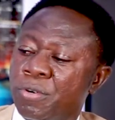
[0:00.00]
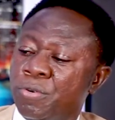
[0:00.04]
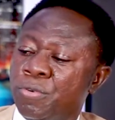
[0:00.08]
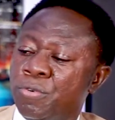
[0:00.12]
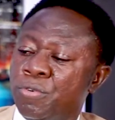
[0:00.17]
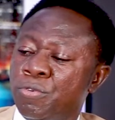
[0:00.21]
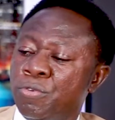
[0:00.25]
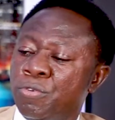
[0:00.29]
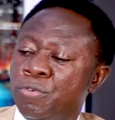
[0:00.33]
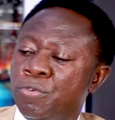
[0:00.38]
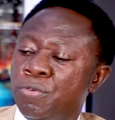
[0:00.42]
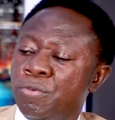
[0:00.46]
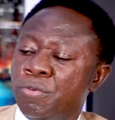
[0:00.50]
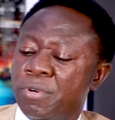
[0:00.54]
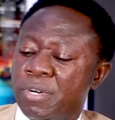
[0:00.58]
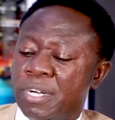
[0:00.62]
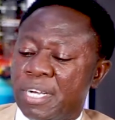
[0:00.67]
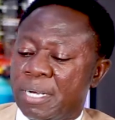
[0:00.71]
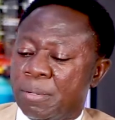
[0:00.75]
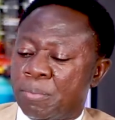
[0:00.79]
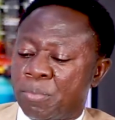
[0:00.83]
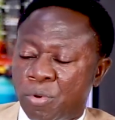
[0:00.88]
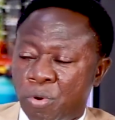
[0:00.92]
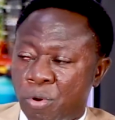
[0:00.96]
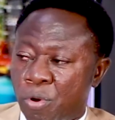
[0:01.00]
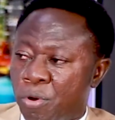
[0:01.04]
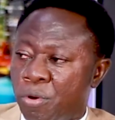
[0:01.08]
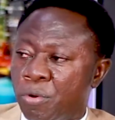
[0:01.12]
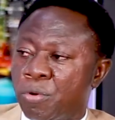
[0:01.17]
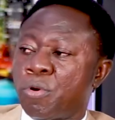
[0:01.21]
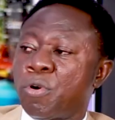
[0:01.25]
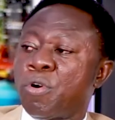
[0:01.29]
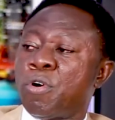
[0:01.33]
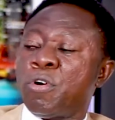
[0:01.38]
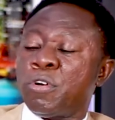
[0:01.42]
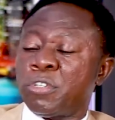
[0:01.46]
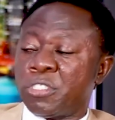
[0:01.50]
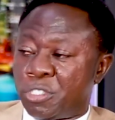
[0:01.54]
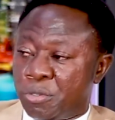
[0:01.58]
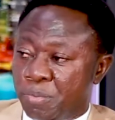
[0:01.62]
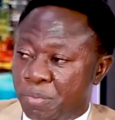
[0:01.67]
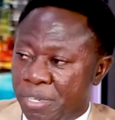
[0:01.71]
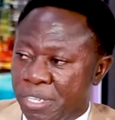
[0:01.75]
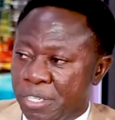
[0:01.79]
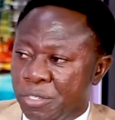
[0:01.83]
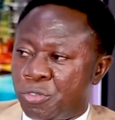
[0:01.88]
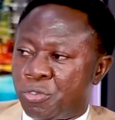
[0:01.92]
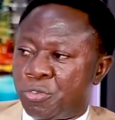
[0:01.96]
who uh, ca caused
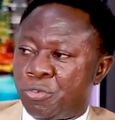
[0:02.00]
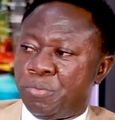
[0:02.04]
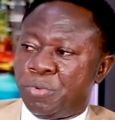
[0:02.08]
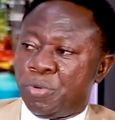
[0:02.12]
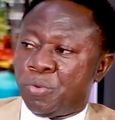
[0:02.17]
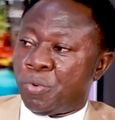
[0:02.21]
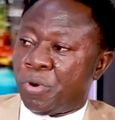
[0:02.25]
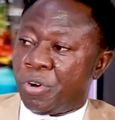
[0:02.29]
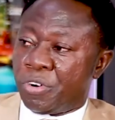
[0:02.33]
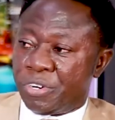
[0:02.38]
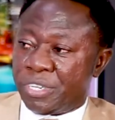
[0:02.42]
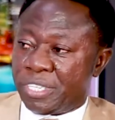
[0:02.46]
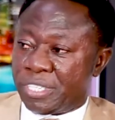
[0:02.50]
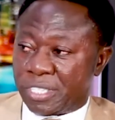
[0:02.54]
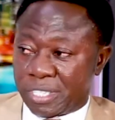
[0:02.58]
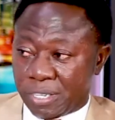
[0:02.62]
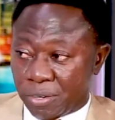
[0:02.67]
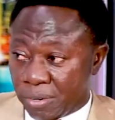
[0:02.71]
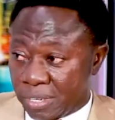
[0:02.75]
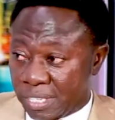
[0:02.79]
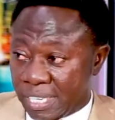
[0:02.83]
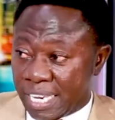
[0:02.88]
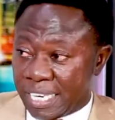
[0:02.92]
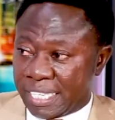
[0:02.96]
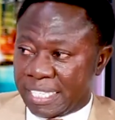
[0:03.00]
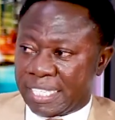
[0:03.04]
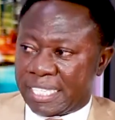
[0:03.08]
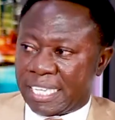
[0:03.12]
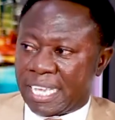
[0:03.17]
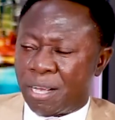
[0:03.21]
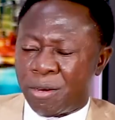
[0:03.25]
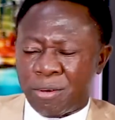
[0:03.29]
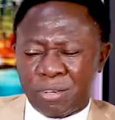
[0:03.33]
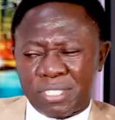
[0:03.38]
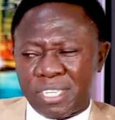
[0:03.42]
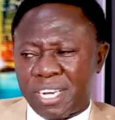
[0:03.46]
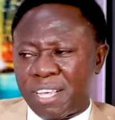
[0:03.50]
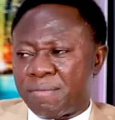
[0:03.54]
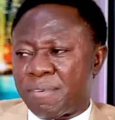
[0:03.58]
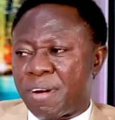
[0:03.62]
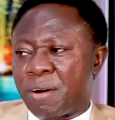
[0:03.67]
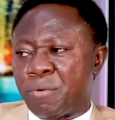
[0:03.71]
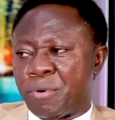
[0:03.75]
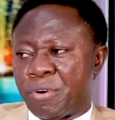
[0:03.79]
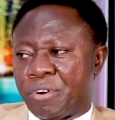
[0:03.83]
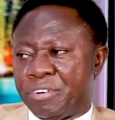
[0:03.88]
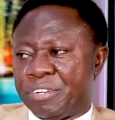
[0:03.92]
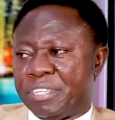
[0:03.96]
me to be worried on that day. I was
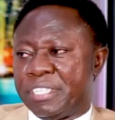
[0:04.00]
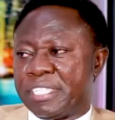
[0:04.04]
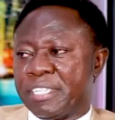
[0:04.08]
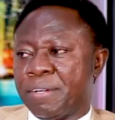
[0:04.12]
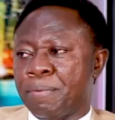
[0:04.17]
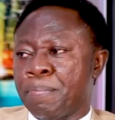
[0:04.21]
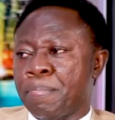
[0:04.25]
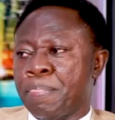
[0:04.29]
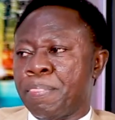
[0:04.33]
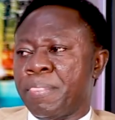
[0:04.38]
never worried.